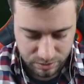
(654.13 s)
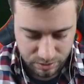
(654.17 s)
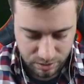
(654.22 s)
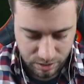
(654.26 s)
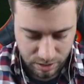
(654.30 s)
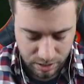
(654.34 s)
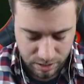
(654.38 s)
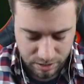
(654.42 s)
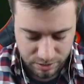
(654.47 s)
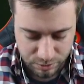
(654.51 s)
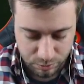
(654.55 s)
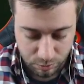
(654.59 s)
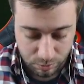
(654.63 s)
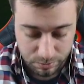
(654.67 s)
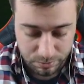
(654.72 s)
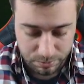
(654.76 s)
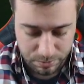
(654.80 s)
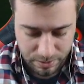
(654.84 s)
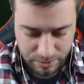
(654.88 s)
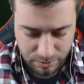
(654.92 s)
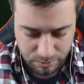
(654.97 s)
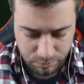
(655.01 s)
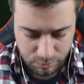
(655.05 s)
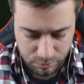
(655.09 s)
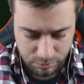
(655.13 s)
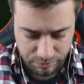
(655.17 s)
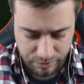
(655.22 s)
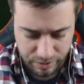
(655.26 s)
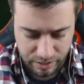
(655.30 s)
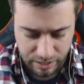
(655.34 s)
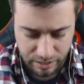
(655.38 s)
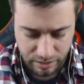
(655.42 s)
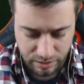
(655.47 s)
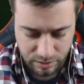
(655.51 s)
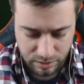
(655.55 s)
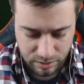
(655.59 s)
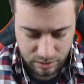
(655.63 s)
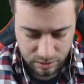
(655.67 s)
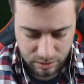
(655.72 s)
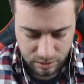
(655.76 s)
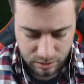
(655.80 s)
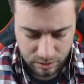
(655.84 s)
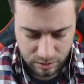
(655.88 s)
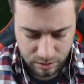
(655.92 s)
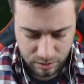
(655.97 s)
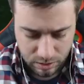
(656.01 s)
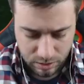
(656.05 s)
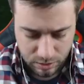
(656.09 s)
uh, Storm's about to move in.
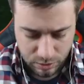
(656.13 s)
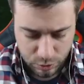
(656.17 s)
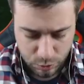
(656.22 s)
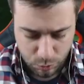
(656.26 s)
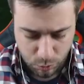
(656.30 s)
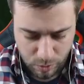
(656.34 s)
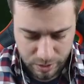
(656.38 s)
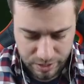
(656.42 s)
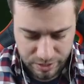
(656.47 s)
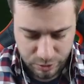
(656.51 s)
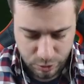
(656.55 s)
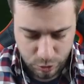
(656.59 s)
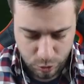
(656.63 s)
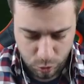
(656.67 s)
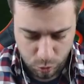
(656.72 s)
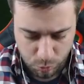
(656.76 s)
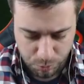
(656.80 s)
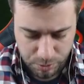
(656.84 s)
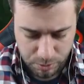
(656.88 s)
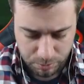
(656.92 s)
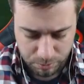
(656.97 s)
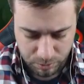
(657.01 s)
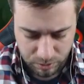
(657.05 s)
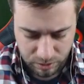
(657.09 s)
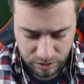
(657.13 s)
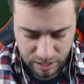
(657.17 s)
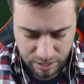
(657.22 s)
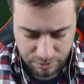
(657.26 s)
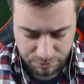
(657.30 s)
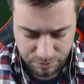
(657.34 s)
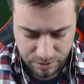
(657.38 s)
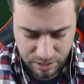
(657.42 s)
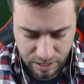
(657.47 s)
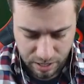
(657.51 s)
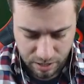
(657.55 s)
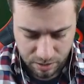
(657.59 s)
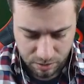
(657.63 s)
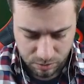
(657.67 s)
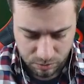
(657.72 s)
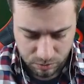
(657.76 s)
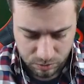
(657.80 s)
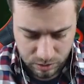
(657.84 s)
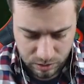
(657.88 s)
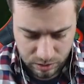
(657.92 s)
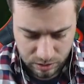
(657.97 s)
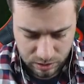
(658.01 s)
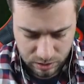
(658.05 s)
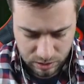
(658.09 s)
twenty-two people left now.
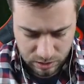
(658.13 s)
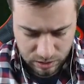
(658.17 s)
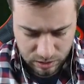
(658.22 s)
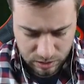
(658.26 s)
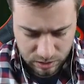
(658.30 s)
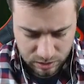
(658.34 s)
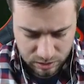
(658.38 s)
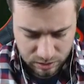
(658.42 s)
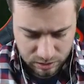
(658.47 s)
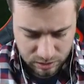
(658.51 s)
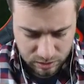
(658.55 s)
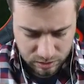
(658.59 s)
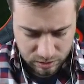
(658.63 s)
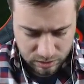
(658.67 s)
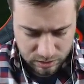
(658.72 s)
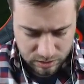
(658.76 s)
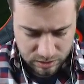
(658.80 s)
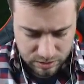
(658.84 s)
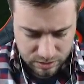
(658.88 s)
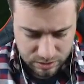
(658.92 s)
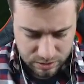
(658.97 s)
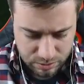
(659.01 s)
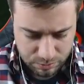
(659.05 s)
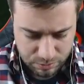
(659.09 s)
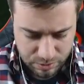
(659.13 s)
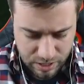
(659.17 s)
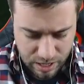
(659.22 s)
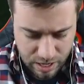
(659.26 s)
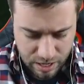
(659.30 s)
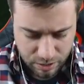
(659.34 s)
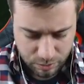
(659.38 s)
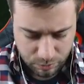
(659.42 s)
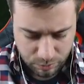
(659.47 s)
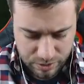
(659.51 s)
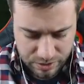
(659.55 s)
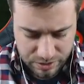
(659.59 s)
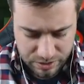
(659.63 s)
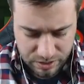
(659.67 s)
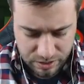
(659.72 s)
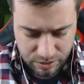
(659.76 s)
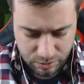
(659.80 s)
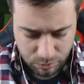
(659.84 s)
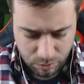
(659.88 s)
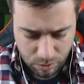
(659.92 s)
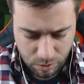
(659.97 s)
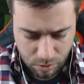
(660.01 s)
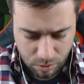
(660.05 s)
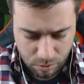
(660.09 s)
See, we got Greasy
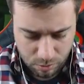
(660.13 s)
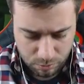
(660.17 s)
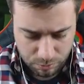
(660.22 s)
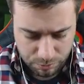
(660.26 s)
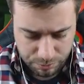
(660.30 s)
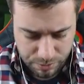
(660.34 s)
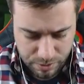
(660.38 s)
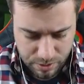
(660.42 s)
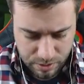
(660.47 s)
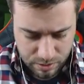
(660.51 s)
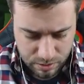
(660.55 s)
Grove